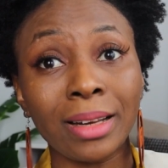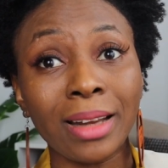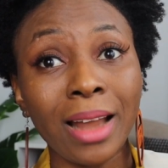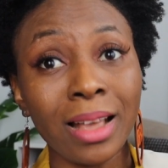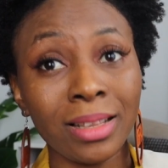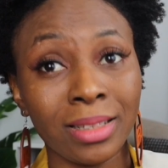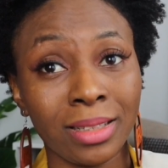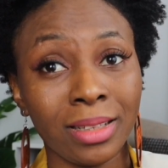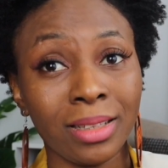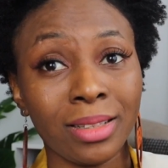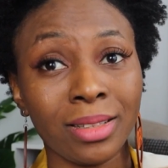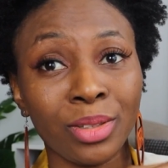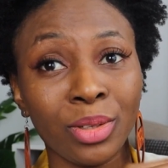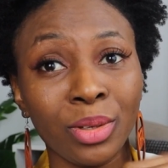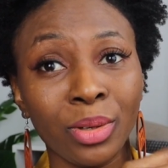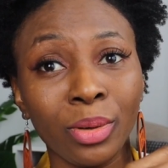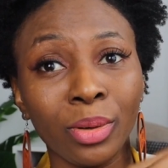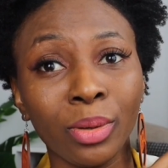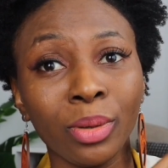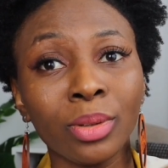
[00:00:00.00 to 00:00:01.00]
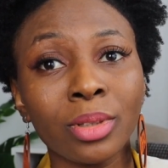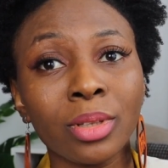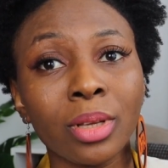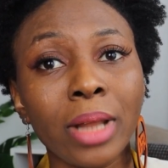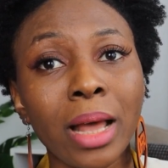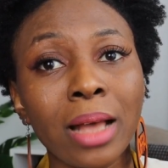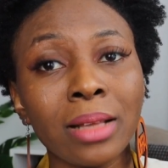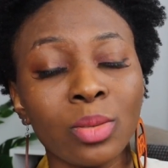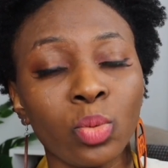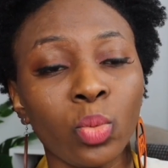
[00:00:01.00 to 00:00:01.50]
and that's it, you know.
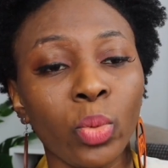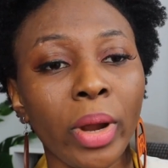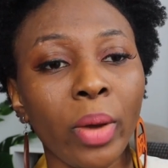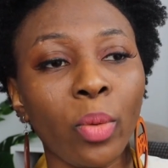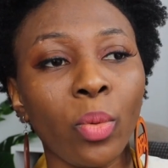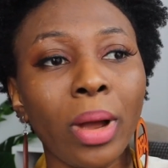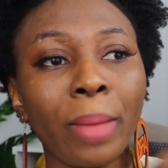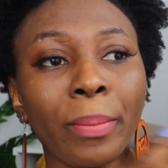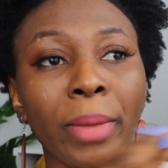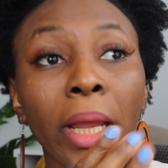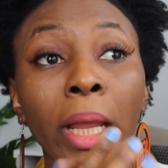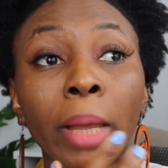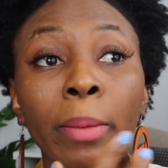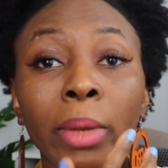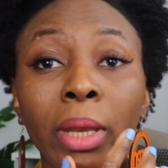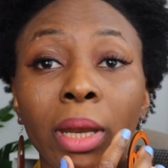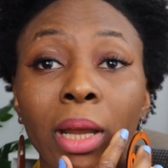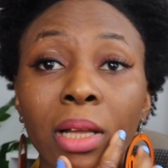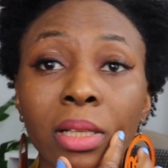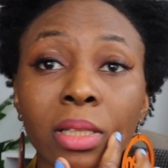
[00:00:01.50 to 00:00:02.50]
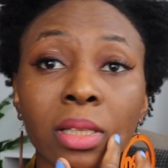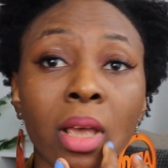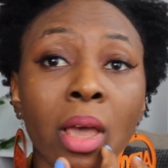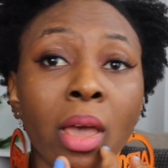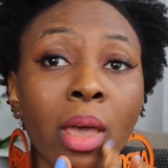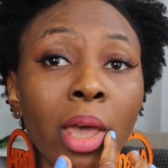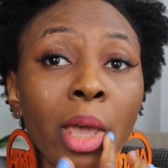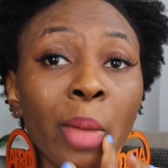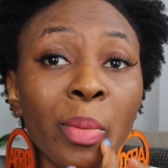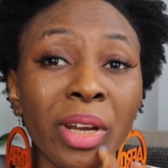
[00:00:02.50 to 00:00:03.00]
So that's what I'm aiming at,
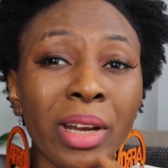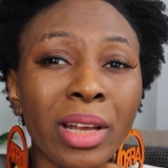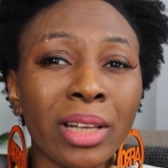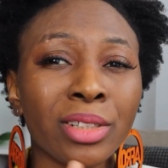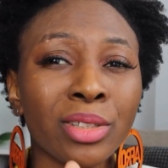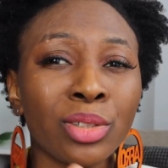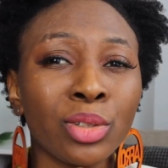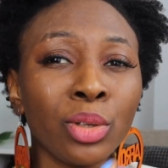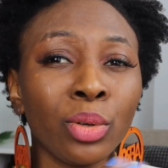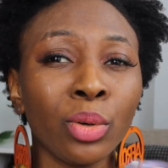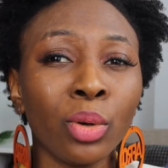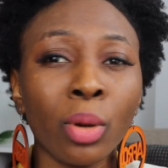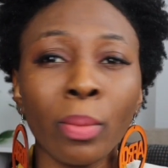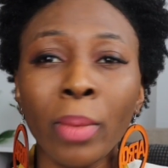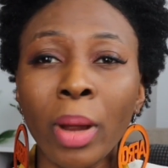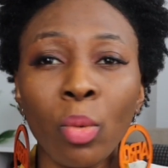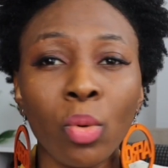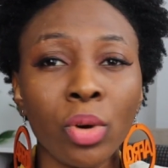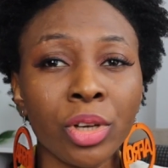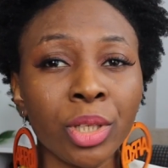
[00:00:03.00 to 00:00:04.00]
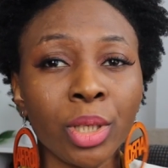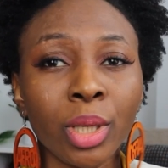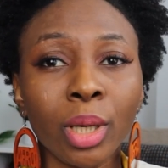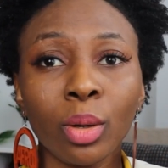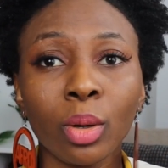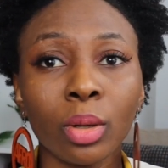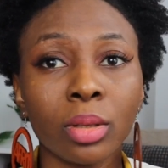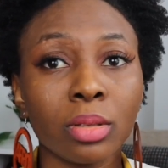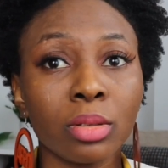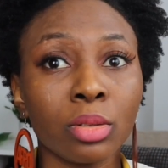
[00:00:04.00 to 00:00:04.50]
you know, on my wash
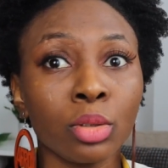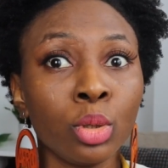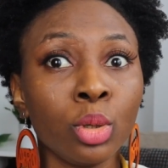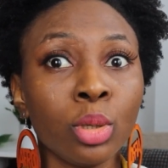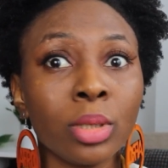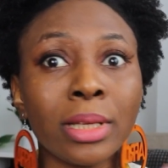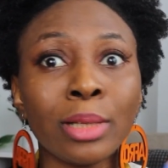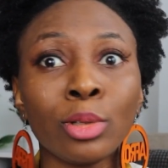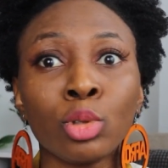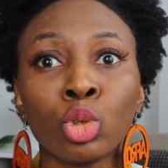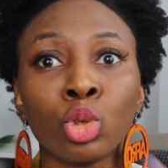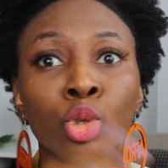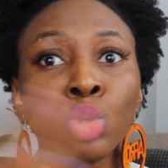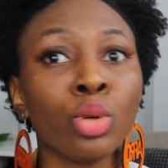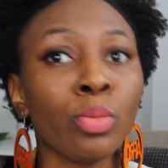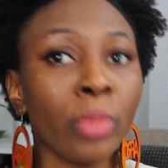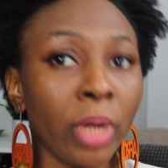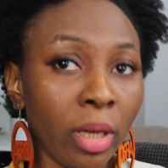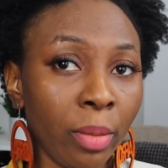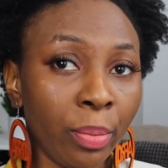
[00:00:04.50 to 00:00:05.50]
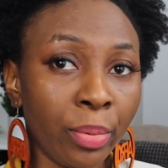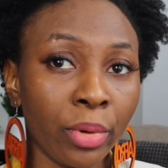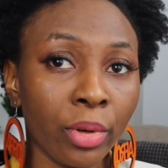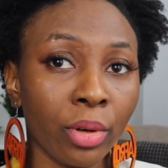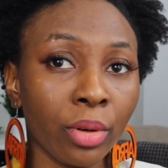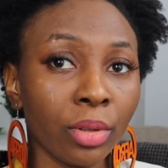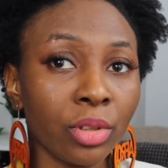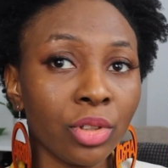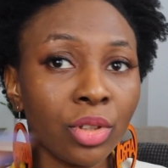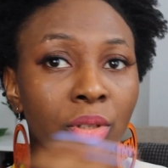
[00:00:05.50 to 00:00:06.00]
day, not using too many
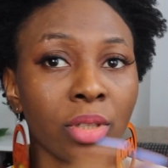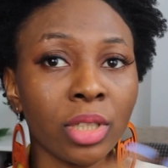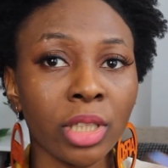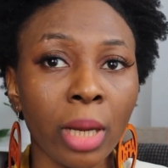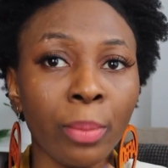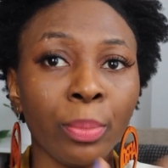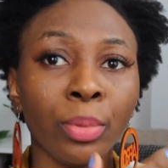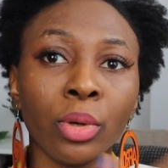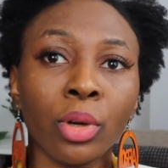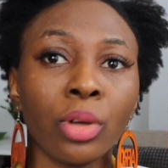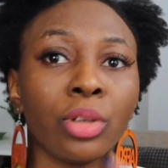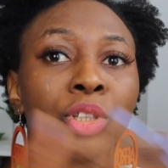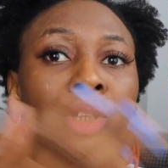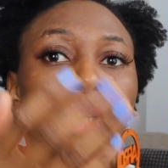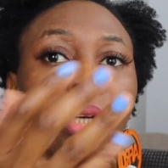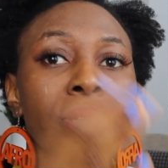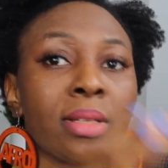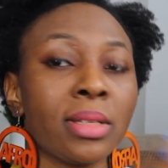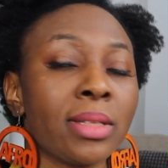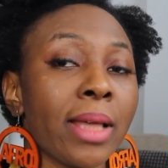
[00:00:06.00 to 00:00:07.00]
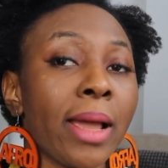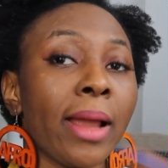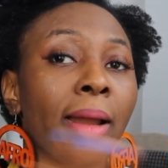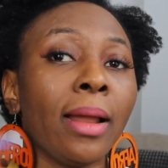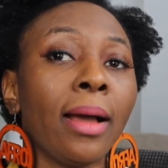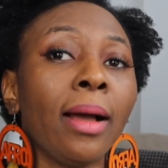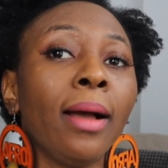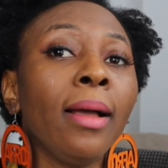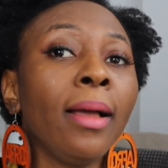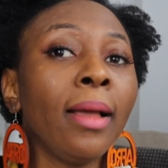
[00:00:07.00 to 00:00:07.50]
products, just shampoo, conditioner,
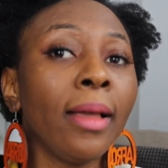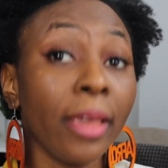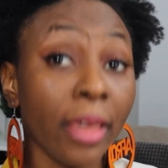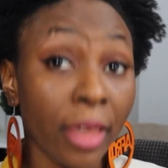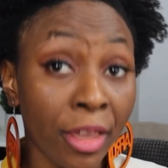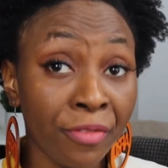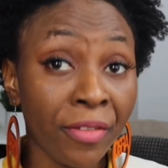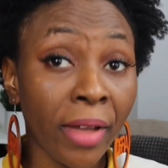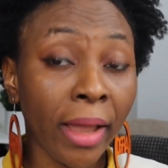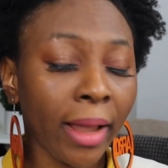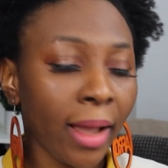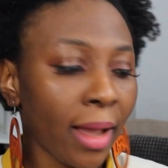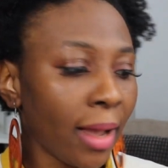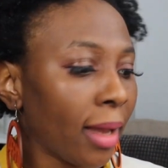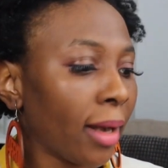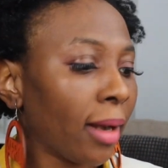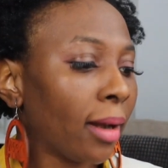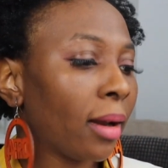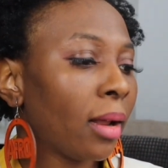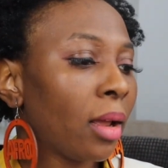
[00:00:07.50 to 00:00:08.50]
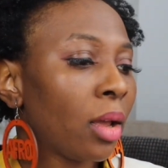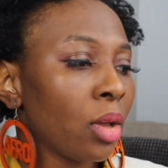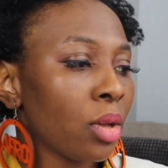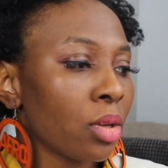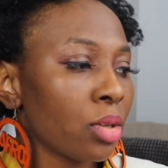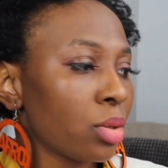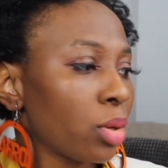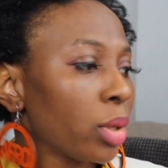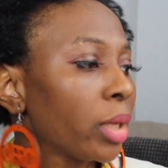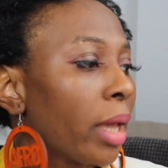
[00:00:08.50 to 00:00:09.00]
styler if I can.
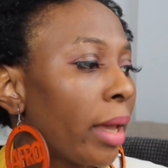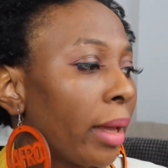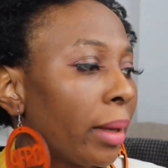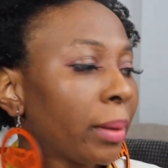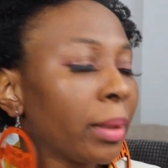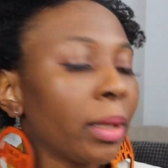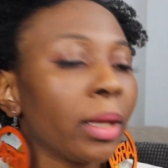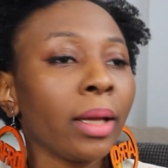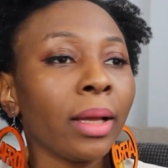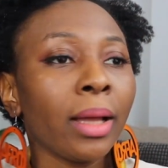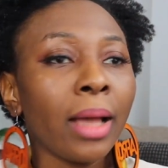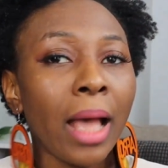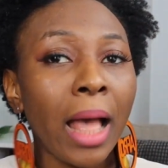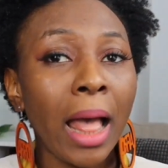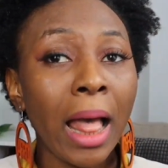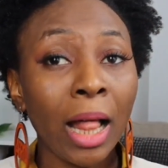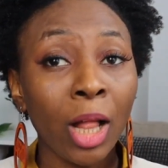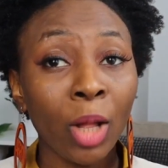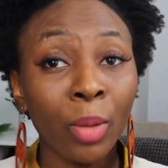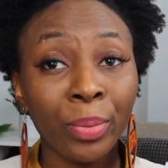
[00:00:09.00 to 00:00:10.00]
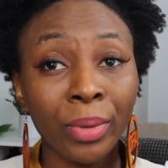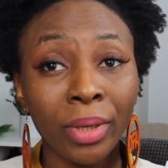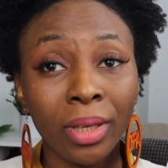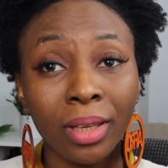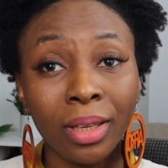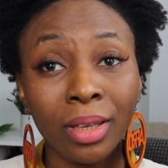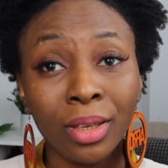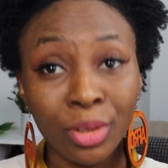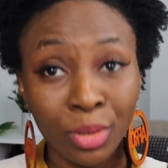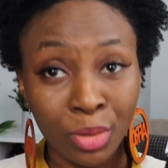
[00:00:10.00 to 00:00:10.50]
So yeah, I'll
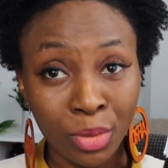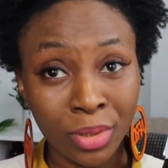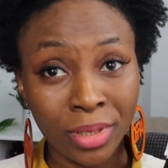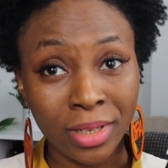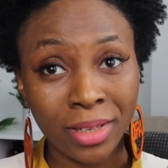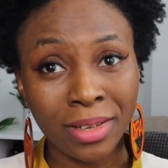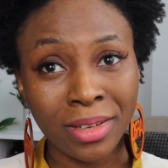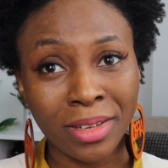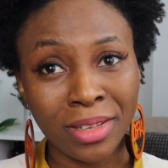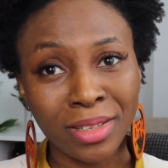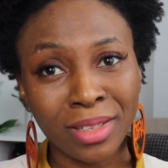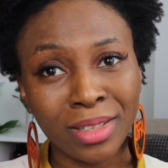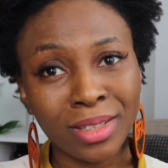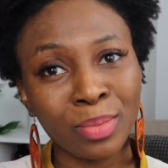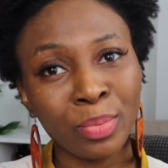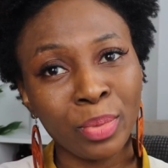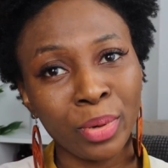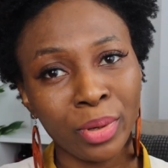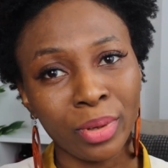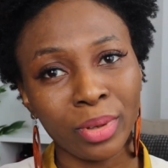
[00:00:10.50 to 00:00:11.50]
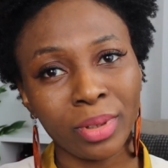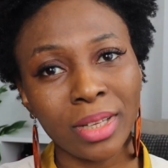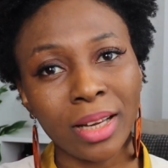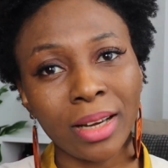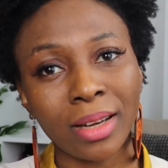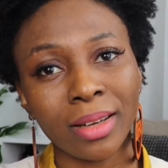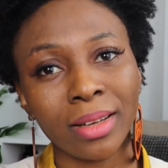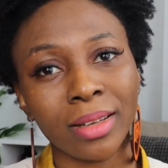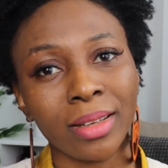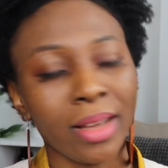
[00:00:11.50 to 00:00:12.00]
be using this product
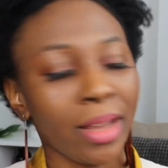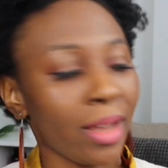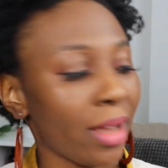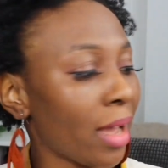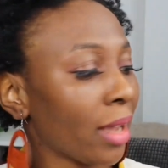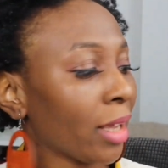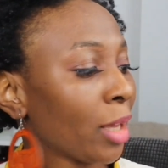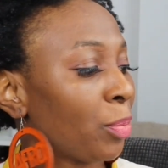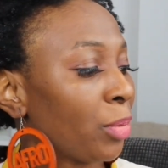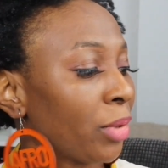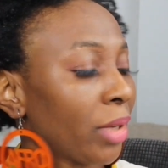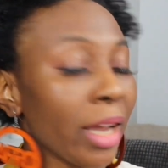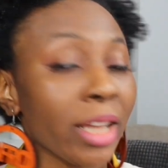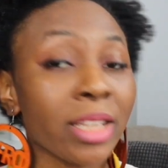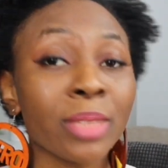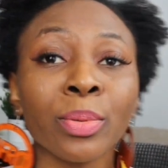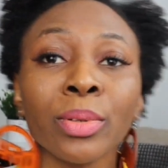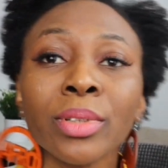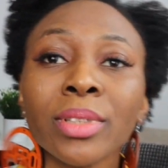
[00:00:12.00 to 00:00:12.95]
and yeah, I'll keep you guys